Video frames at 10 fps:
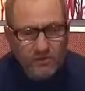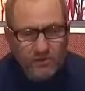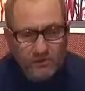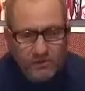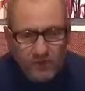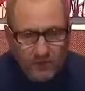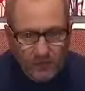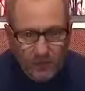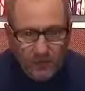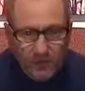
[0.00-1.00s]
doing some
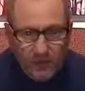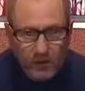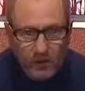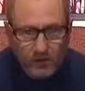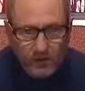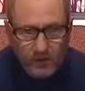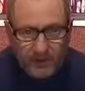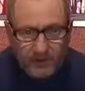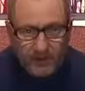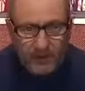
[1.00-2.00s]
stuff on uh,
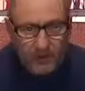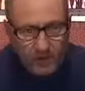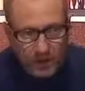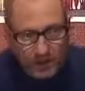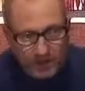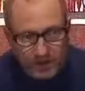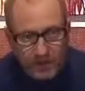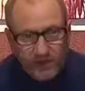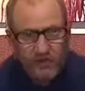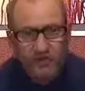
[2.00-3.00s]
making sure that you know how to
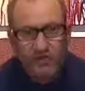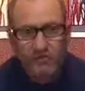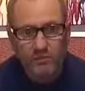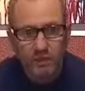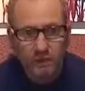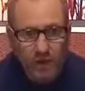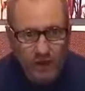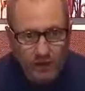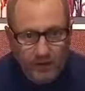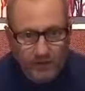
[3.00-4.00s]
set your system up
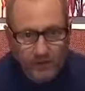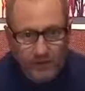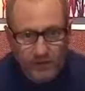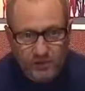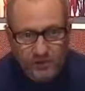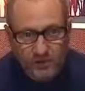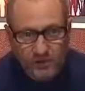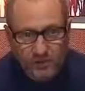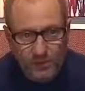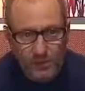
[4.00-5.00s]
right and position
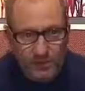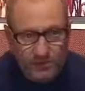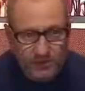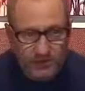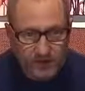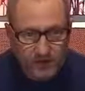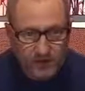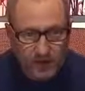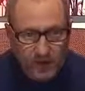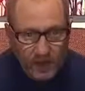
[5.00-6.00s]
your speakers
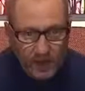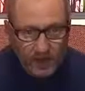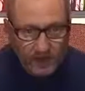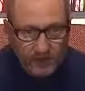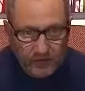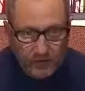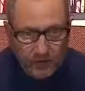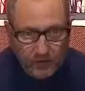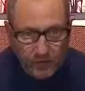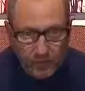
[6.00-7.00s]
and and your,
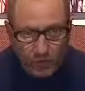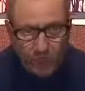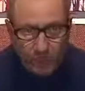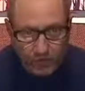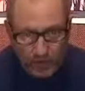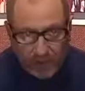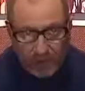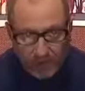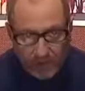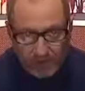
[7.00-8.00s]
your, your room to
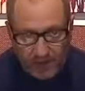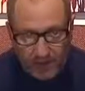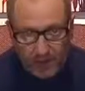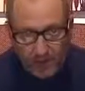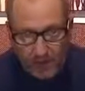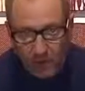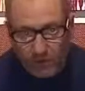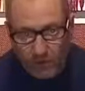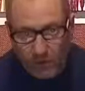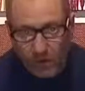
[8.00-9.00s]
get the best out of your,
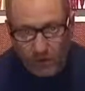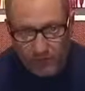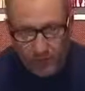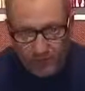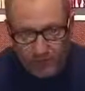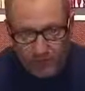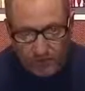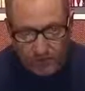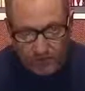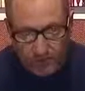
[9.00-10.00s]
your hi-fi
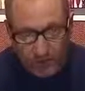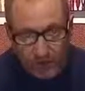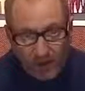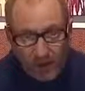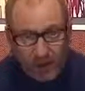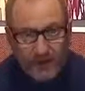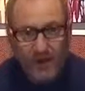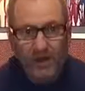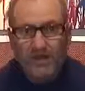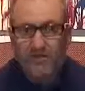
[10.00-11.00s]
system. So, hey
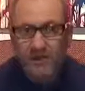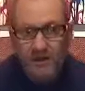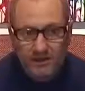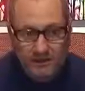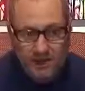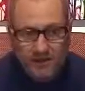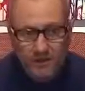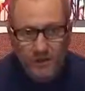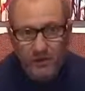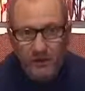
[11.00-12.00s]
guys, stay
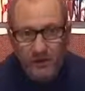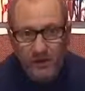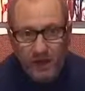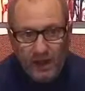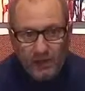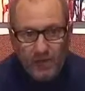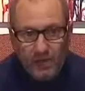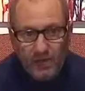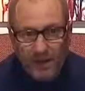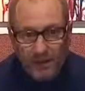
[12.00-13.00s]
tuned and we'll
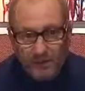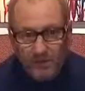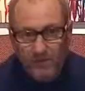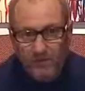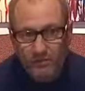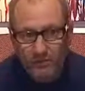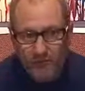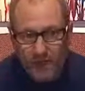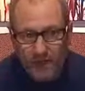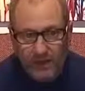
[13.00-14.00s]
be back soon
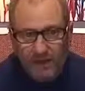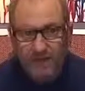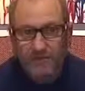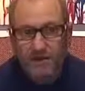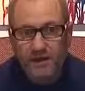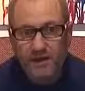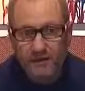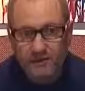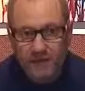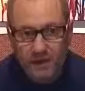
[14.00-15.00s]
with our latest
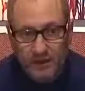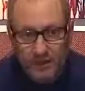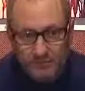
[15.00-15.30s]
videos.